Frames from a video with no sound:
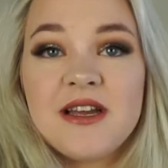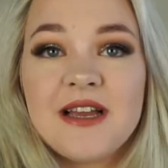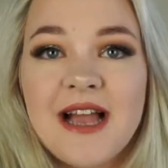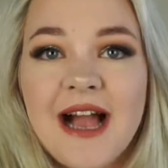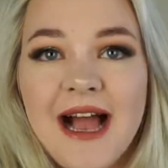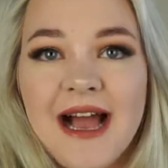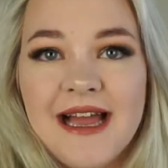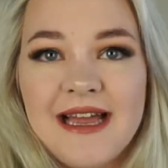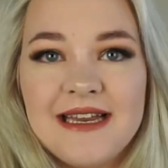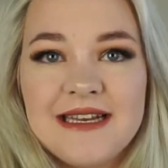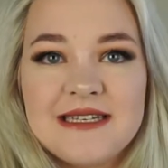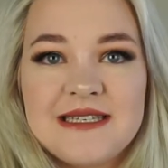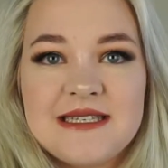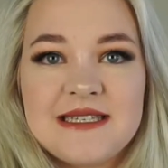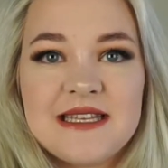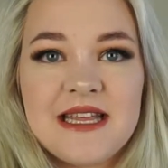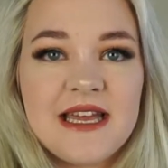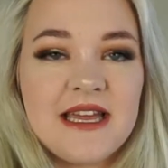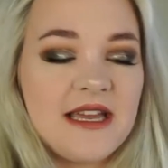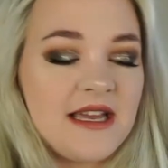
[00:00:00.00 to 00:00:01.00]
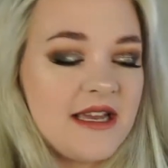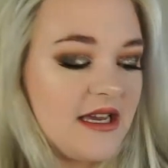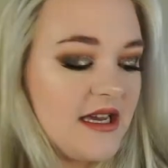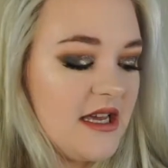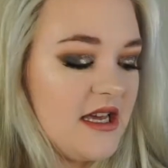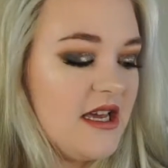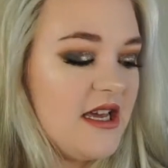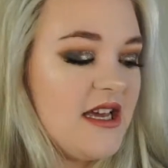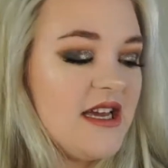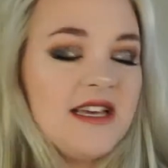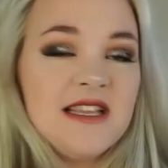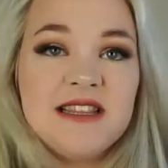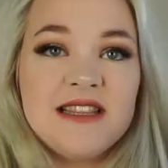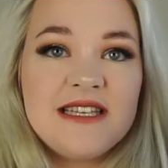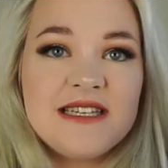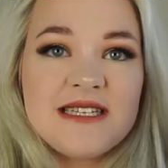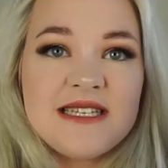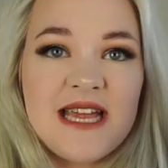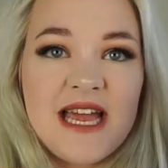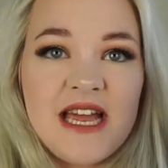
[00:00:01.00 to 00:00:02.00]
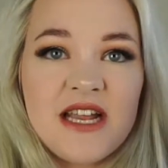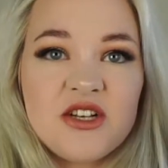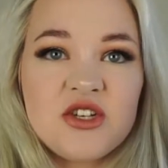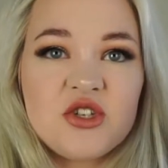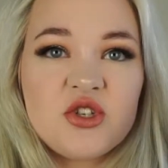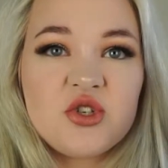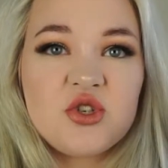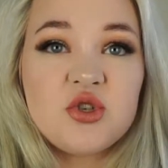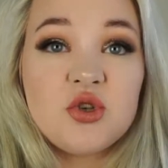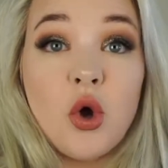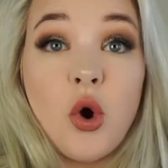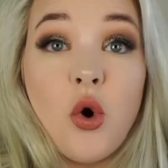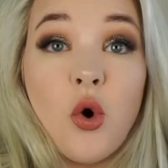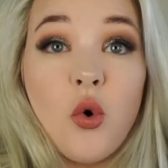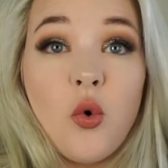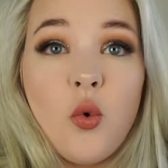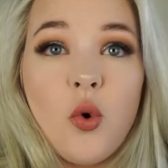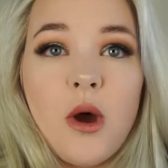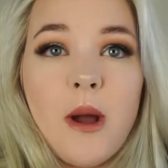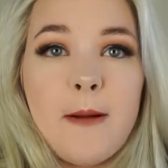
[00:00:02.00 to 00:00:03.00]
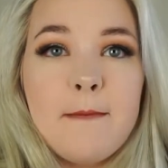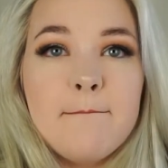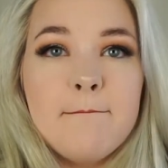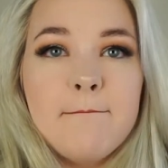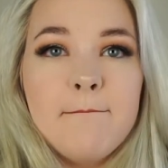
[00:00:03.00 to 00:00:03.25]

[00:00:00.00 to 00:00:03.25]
Guys, like, this had so